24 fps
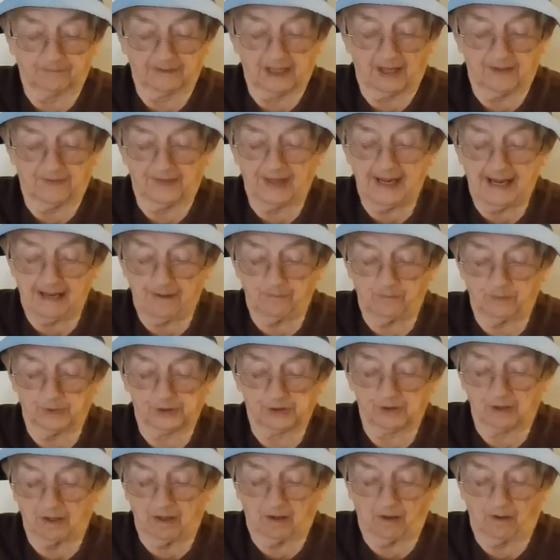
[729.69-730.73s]
That was
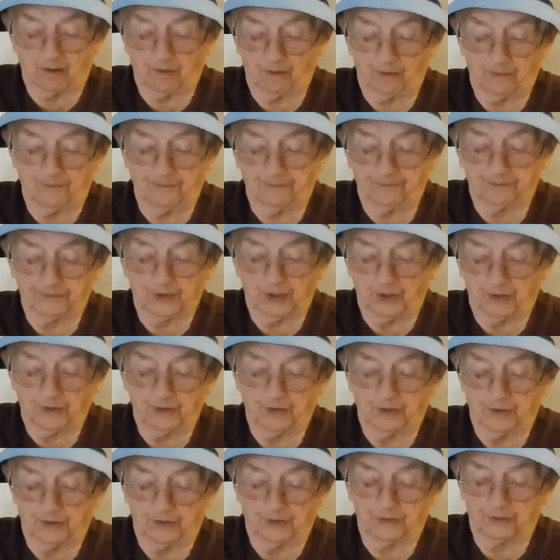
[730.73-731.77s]
called
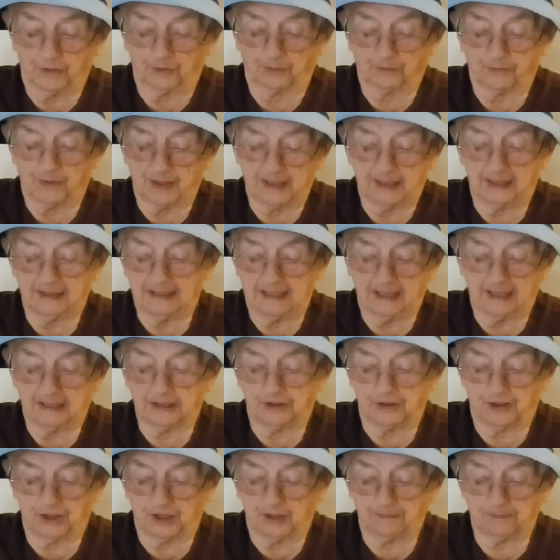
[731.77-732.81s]
the Red
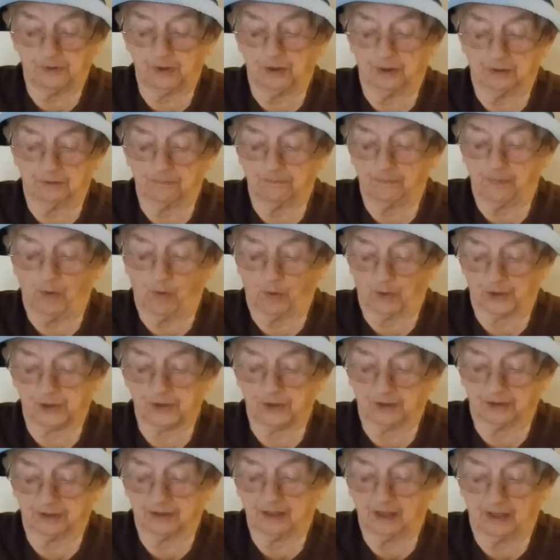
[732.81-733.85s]
Egyptian
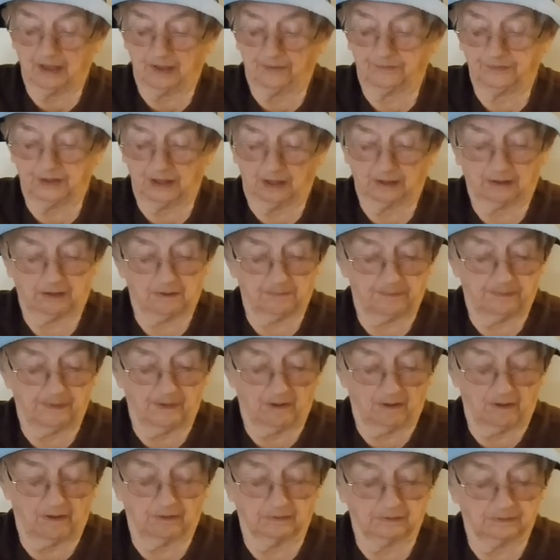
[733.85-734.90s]
portion of
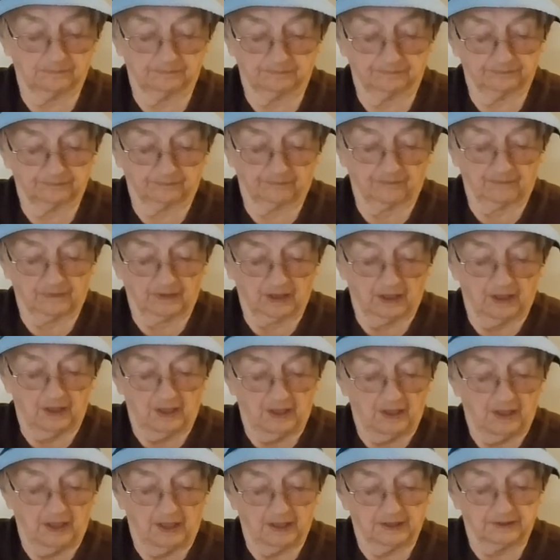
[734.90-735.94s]
Tuckapaw.
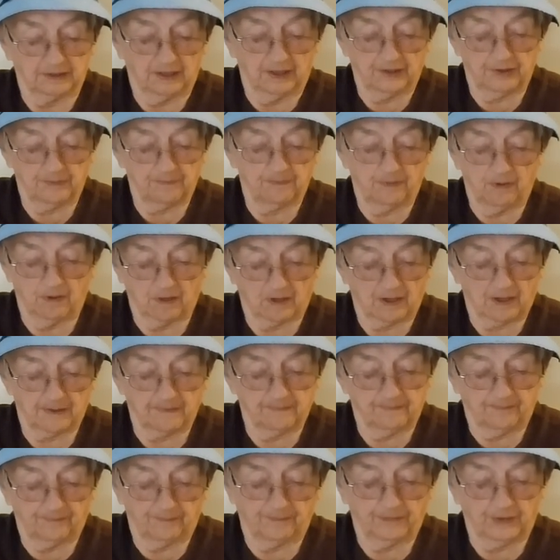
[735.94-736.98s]
Another part
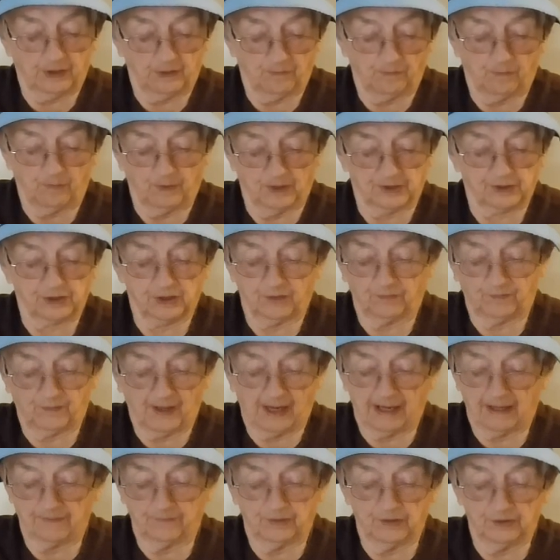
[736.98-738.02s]
was the
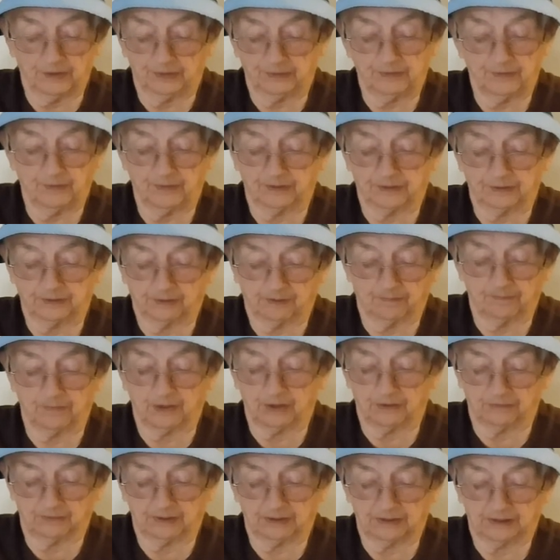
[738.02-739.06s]
500
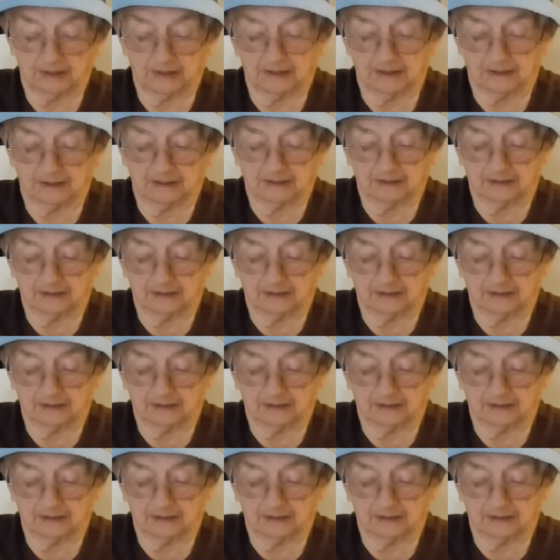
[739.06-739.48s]
community.